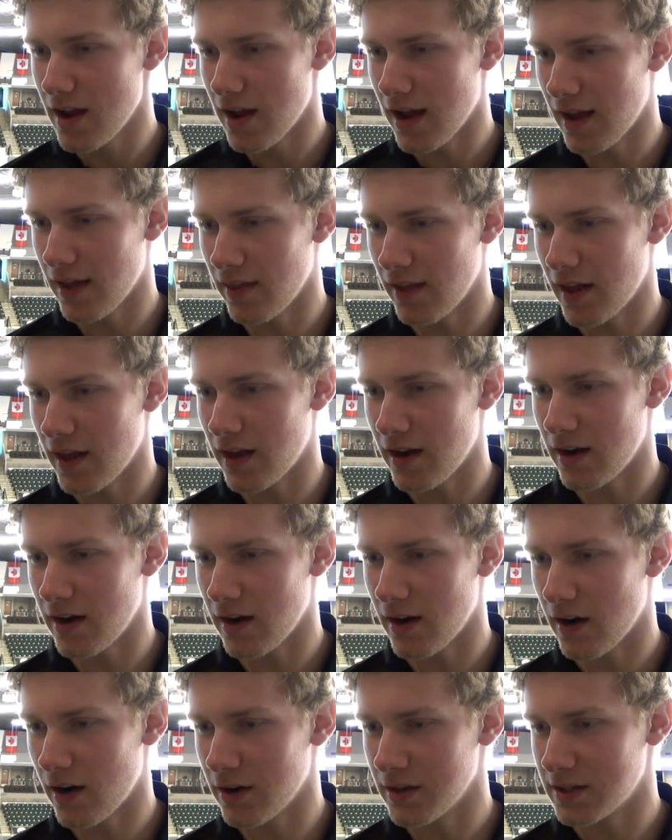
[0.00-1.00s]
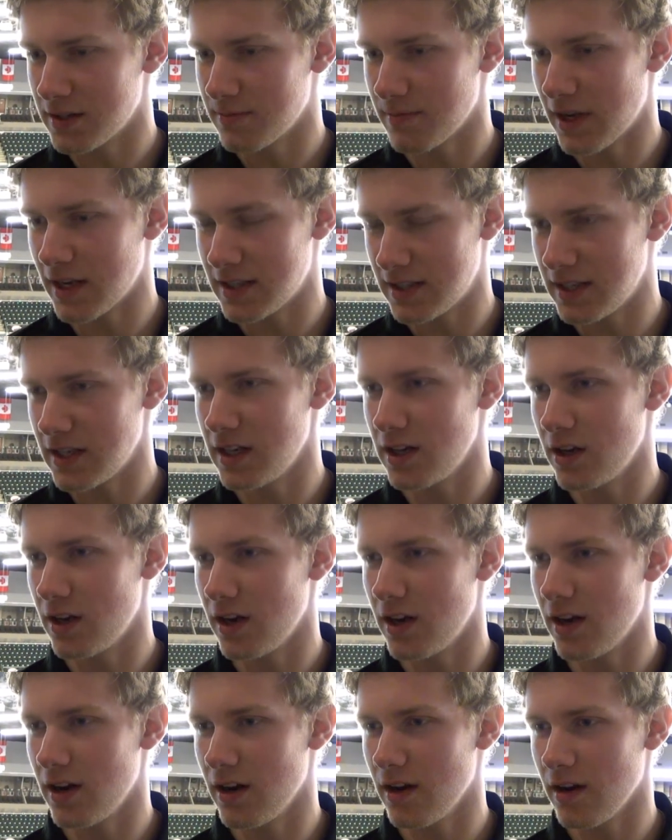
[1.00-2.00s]
And then our, my senior
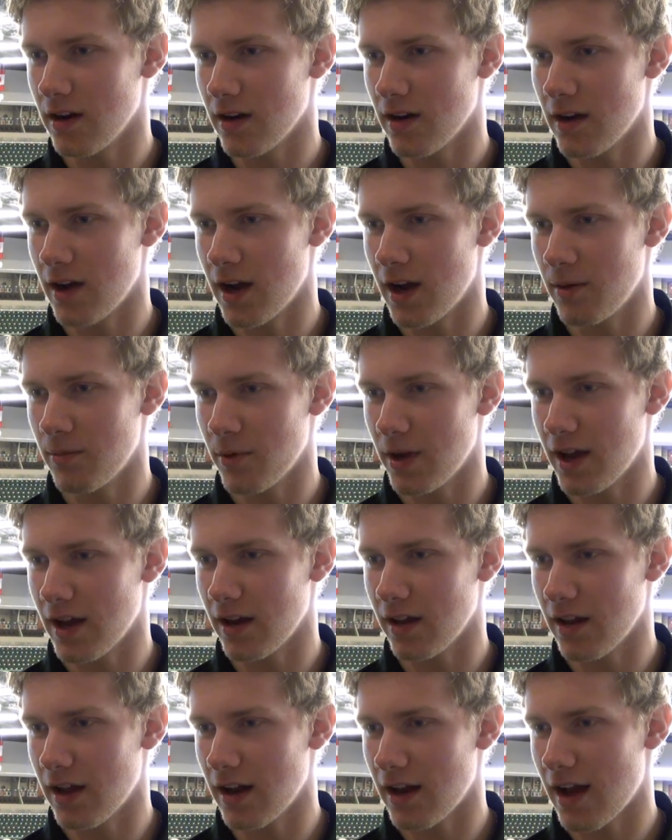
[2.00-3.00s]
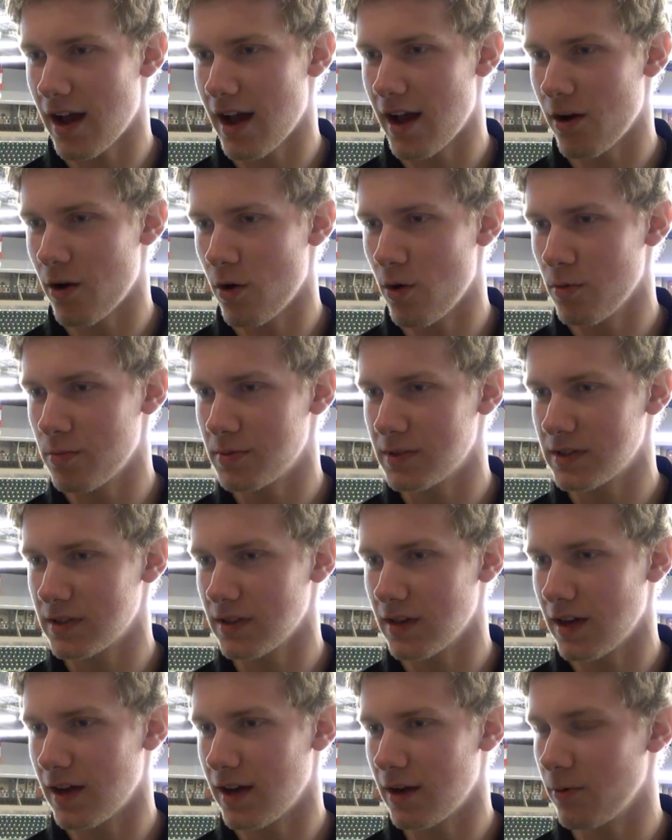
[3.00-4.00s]
year, um, we had a lot of high hopes.
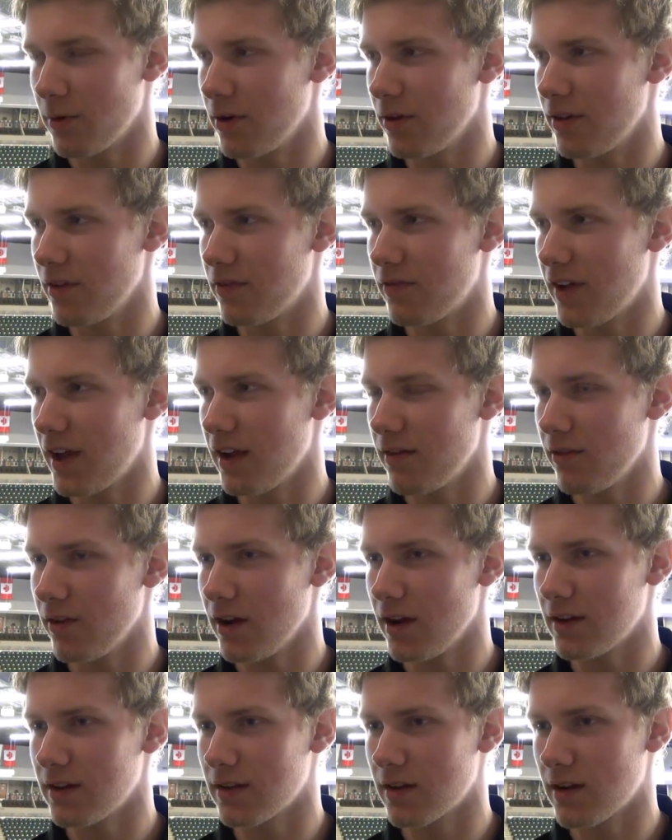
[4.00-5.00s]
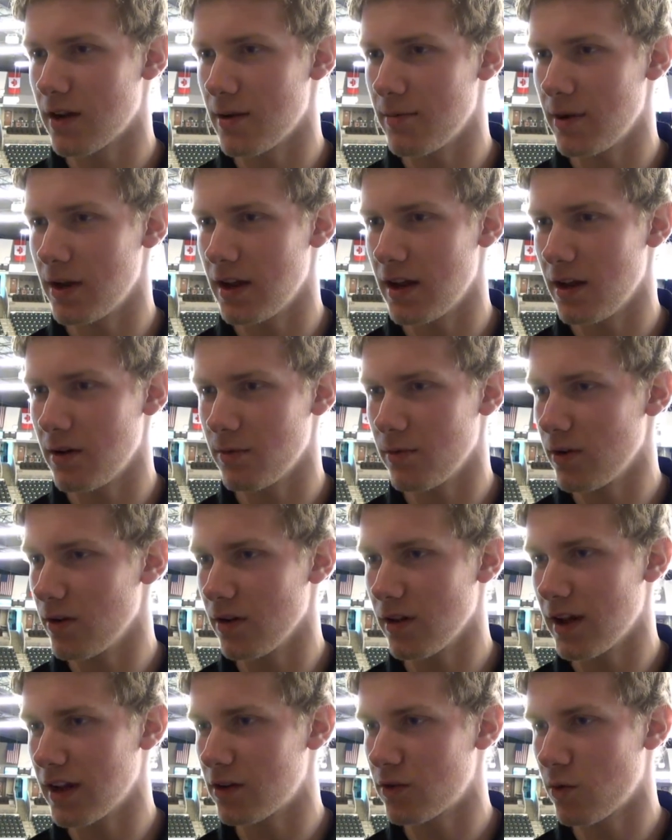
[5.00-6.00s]
Uh, we were the favorite coming in. We
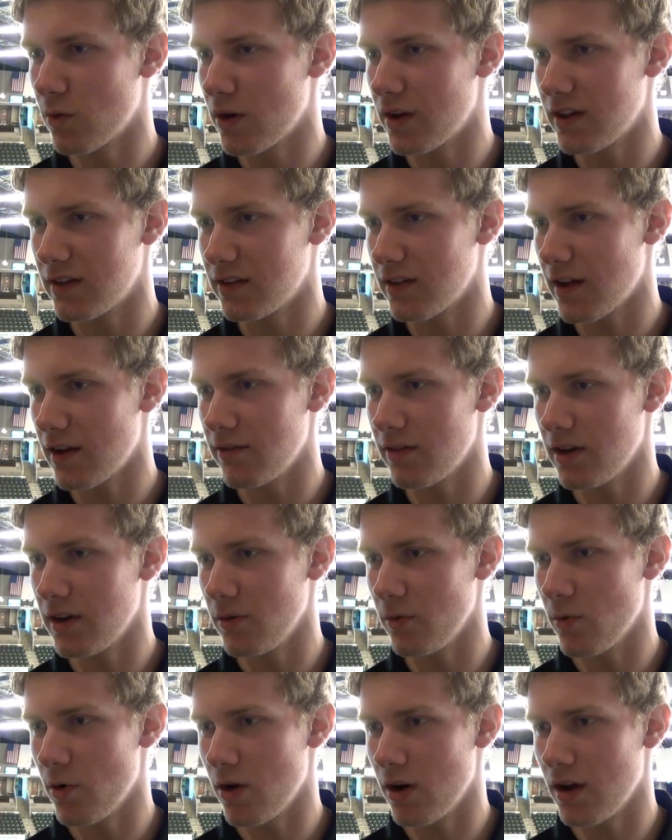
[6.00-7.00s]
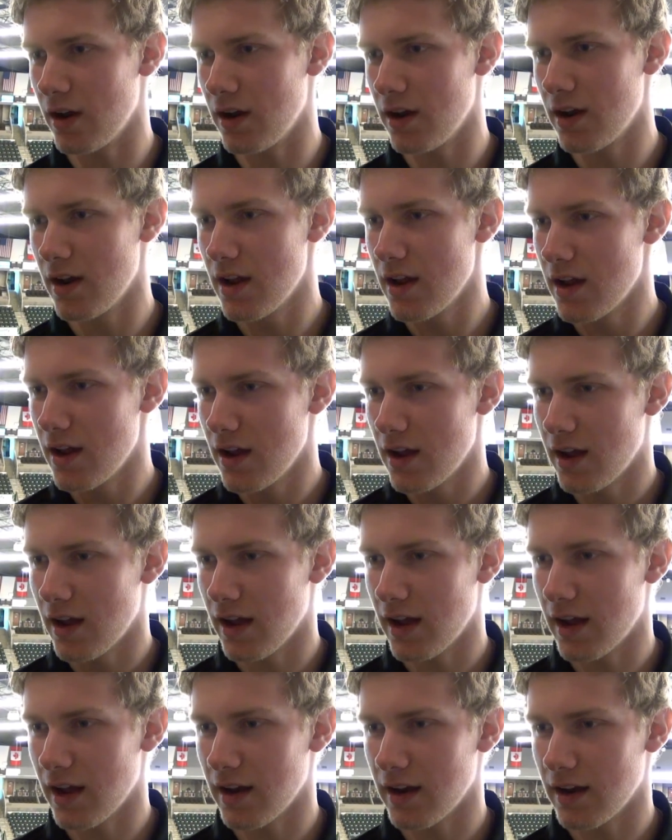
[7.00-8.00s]
were like 27 and one,
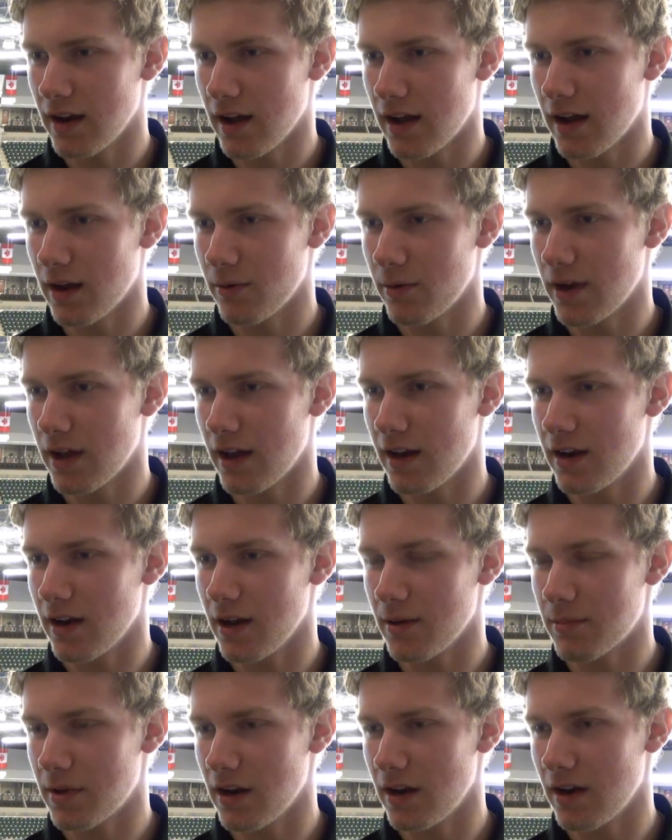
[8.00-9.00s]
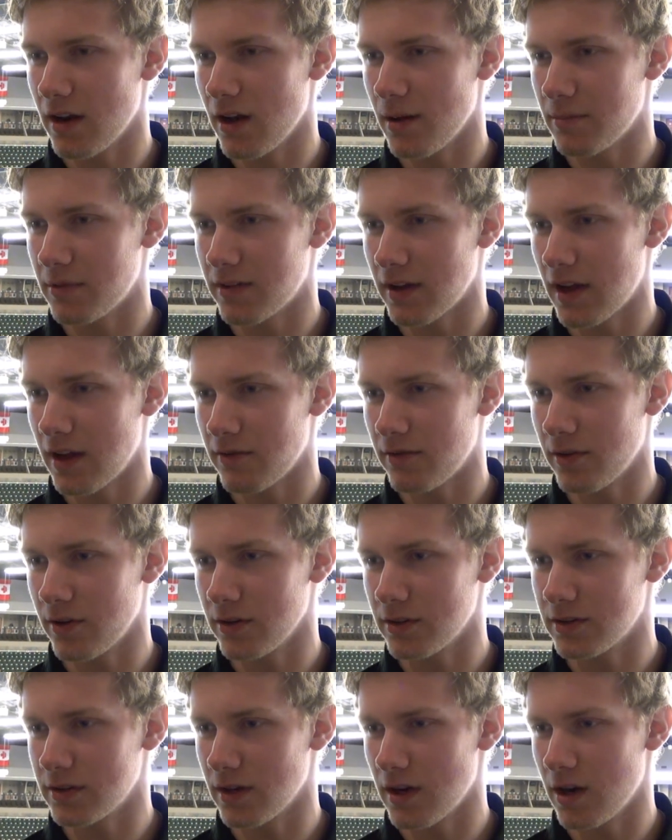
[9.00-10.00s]
and uh, we ended up getting upset
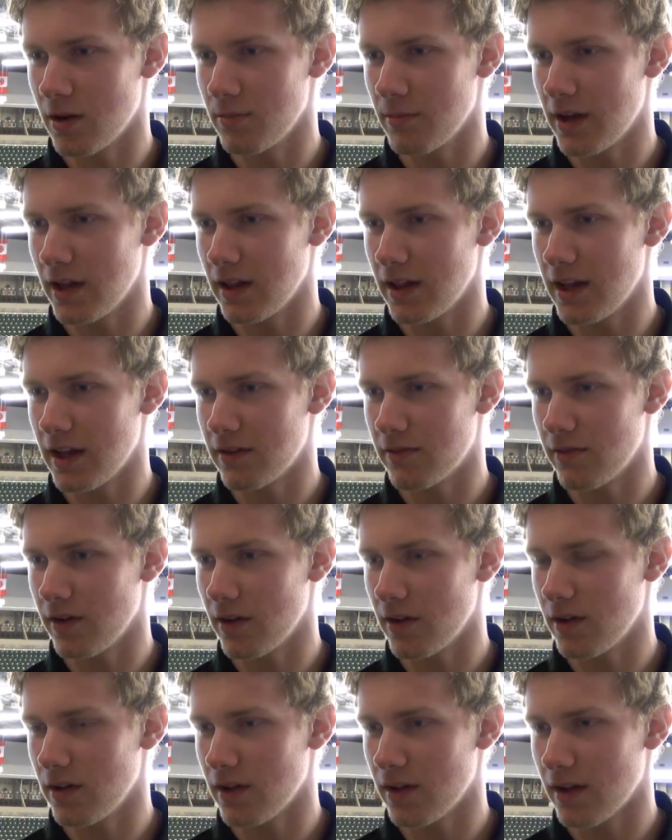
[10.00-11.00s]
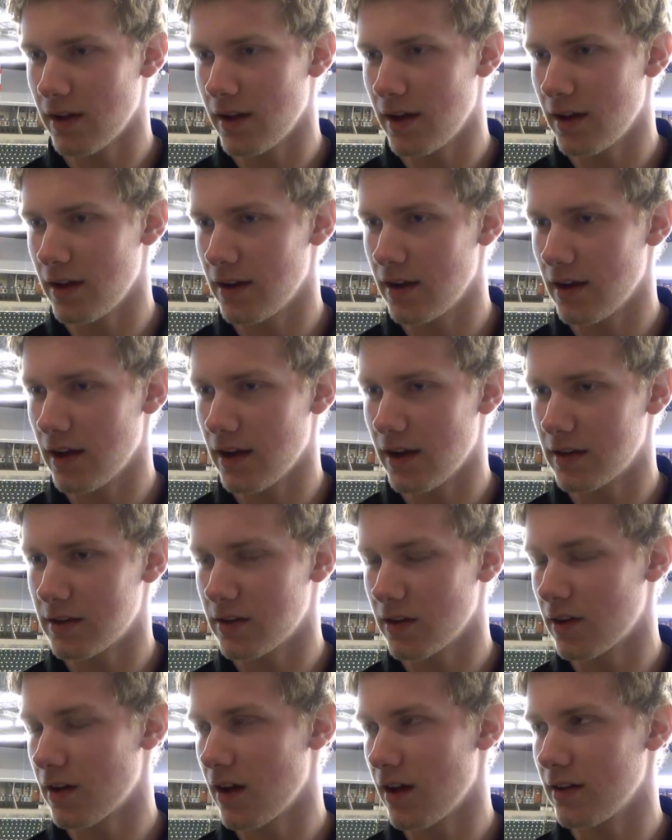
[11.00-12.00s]
first round by Lakeville and uh,
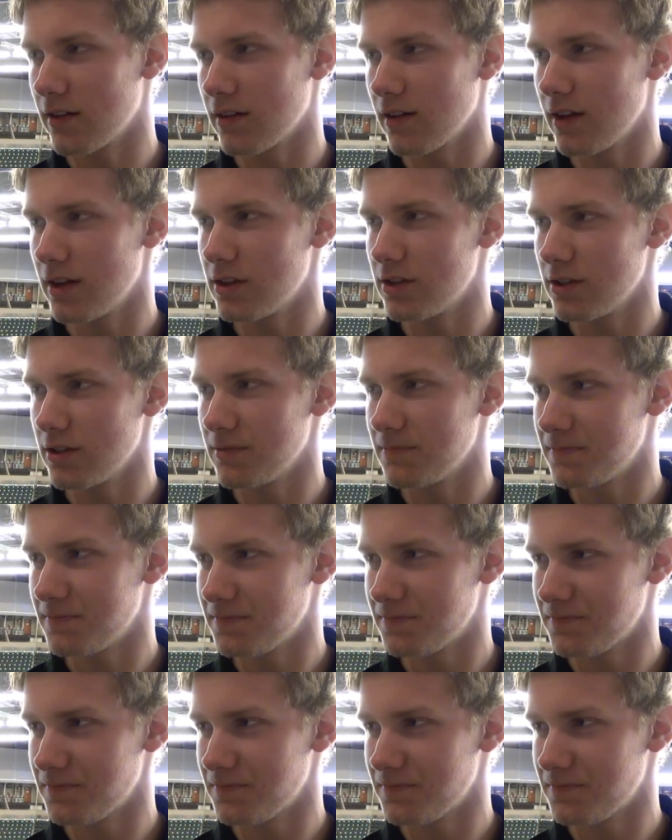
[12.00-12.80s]
took consolation.